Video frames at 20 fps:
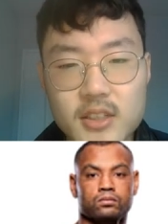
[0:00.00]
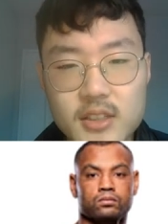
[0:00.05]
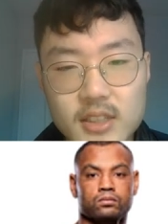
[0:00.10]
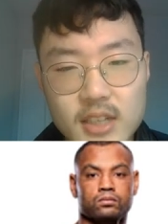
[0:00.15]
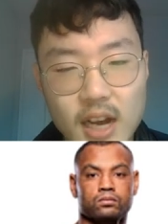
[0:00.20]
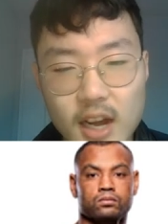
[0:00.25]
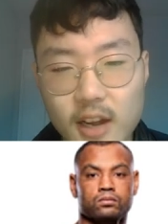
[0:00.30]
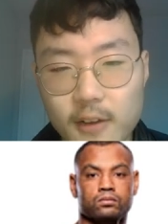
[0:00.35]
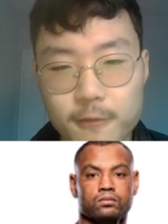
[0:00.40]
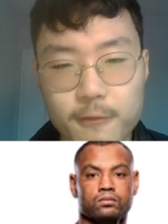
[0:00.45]

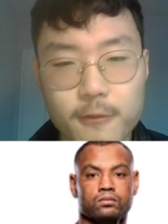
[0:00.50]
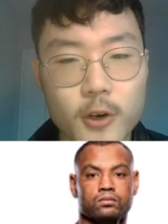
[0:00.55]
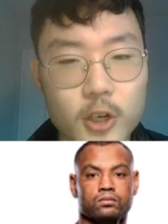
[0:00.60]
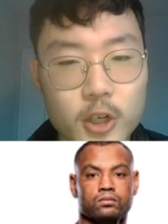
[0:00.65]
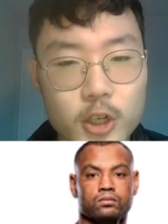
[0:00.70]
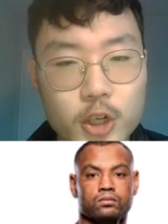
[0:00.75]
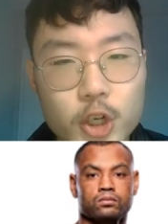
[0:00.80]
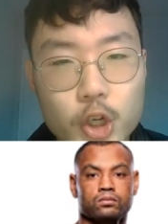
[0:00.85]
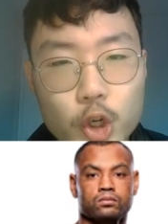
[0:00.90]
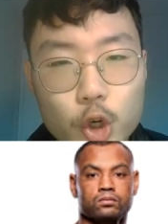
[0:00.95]
not
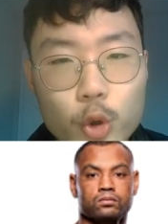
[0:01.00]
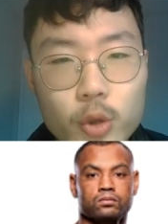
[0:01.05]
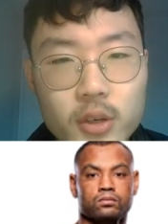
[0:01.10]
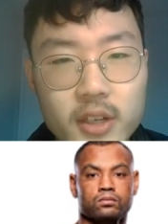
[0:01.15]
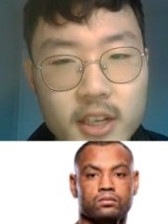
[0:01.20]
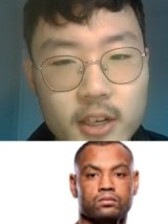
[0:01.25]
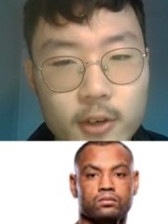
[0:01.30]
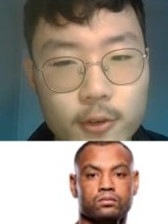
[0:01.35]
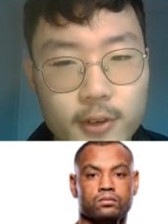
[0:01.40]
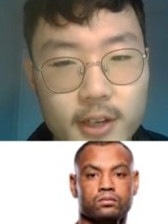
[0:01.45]
for
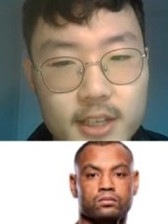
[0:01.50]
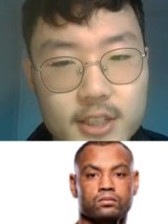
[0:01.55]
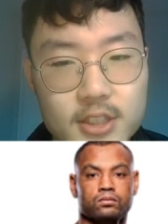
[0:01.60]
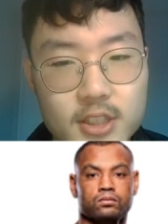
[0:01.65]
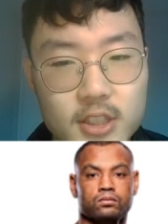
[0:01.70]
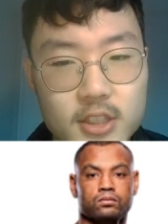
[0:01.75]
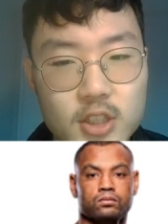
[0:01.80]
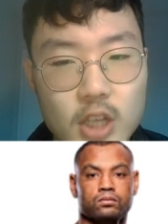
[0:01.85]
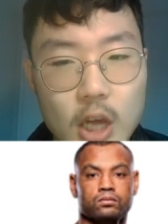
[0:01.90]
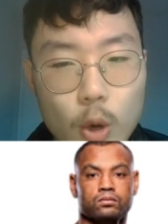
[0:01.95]
gooning
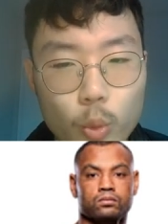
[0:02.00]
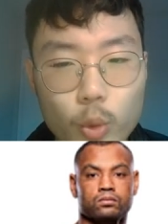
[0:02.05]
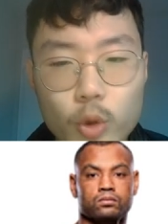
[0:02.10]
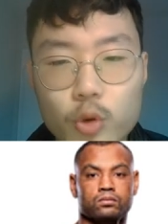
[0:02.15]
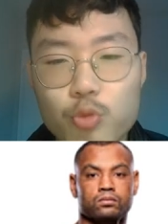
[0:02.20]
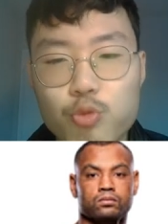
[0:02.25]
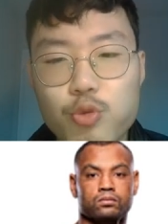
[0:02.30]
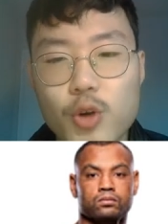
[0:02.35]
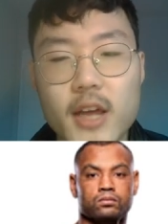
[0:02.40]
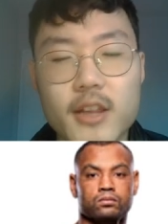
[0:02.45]
reasons,
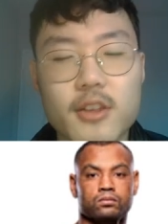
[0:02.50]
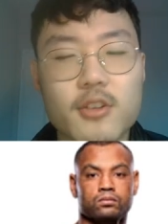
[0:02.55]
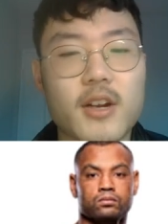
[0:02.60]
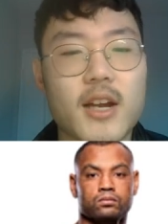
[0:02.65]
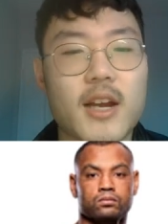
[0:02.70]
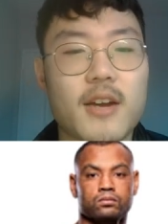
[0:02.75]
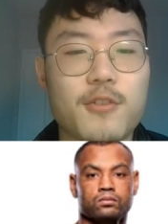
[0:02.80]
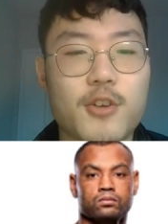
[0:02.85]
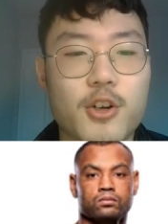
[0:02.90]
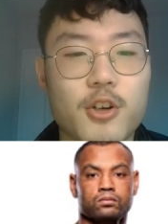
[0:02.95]
would
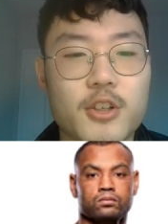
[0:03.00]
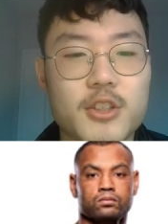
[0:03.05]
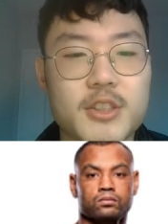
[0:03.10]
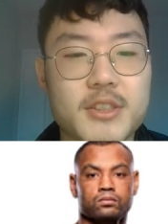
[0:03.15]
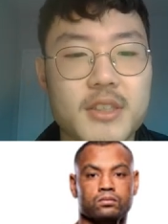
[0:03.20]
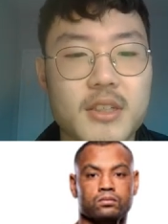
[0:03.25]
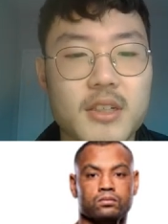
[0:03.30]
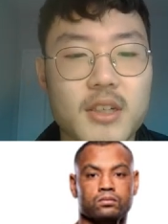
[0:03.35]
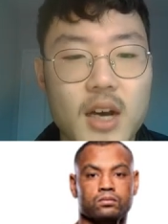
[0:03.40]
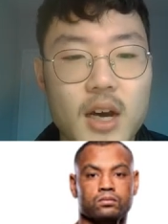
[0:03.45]
rather have
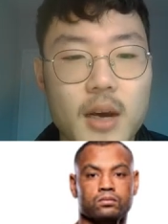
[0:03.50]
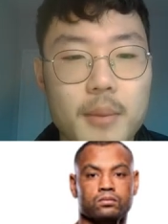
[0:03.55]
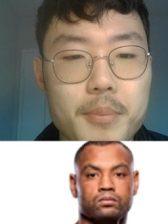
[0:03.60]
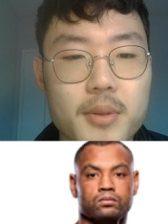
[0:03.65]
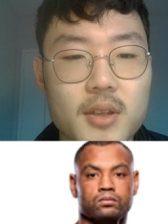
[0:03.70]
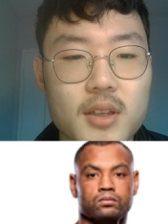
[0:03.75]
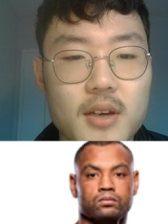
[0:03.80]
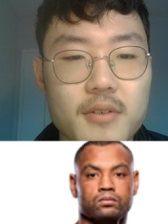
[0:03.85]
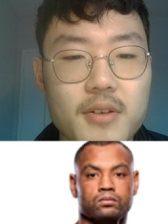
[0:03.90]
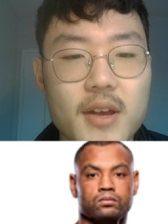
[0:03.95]
Curtis and
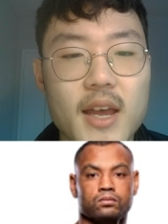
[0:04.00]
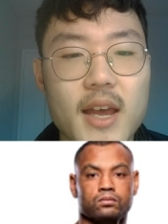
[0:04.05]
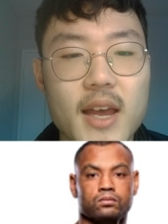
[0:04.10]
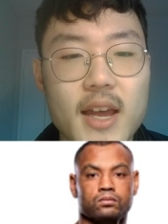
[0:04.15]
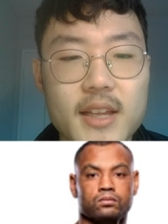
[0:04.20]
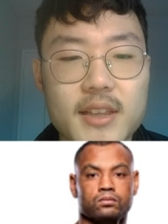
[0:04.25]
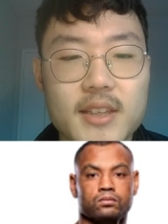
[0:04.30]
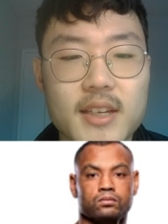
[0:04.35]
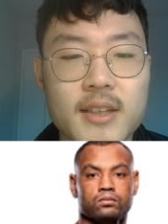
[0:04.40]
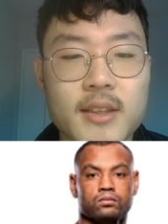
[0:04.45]
Kopylov
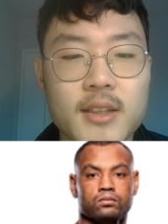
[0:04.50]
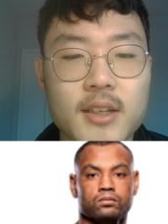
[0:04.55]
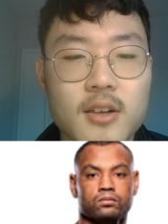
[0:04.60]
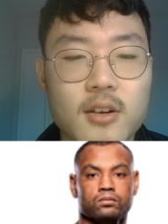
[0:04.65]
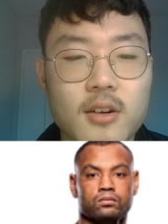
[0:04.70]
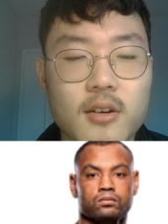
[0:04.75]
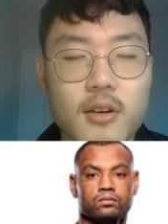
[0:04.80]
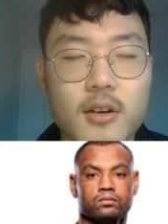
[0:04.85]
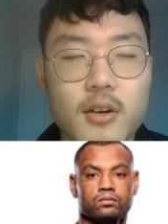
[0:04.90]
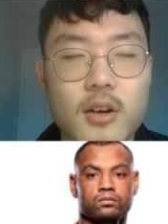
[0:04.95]
headline
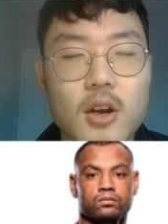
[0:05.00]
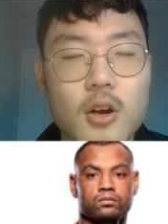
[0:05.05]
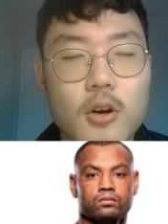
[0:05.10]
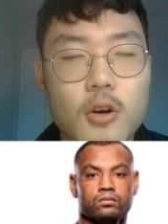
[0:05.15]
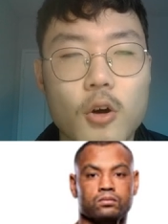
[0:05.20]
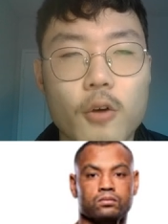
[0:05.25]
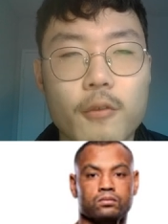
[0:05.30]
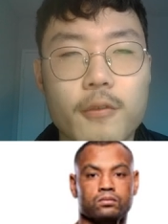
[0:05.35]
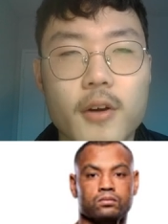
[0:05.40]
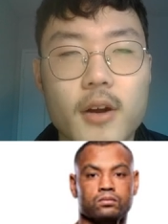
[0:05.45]
the card
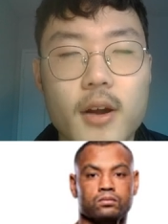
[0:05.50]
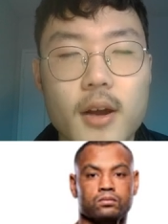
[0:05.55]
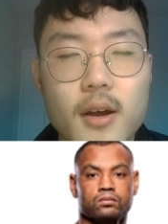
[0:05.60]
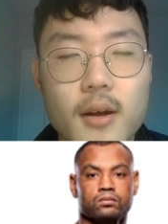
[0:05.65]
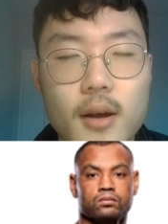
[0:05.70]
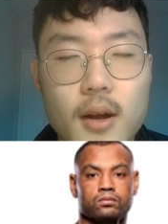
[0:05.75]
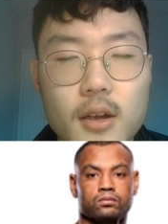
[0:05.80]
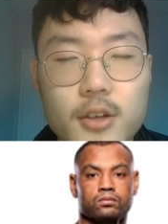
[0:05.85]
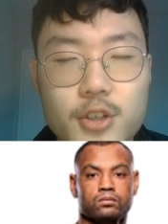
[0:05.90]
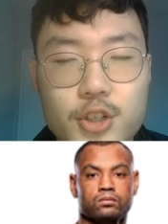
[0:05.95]

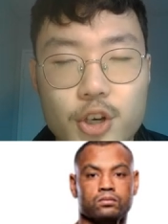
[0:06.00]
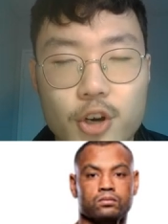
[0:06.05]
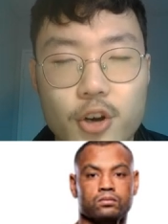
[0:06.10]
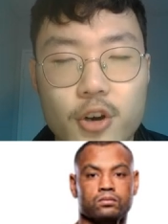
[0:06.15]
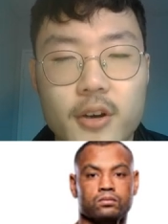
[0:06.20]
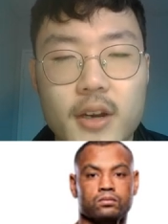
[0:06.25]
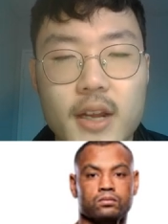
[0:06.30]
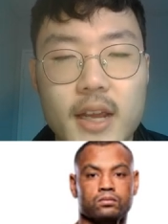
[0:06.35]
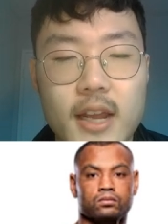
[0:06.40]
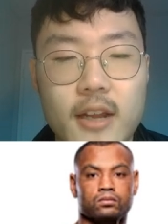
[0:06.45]
over
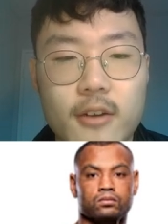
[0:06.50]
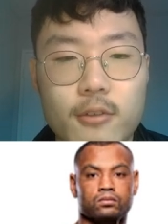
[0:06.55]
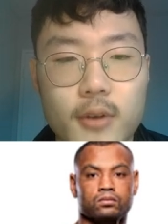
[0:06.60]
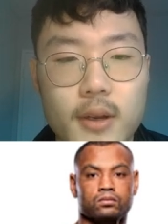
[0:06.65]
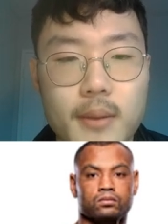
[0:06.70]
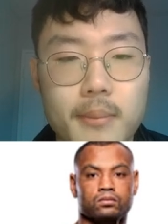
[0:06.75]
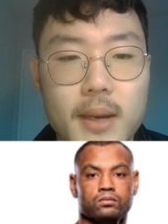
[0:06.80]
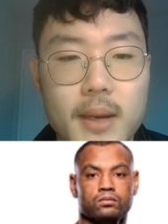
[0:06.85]
Dern and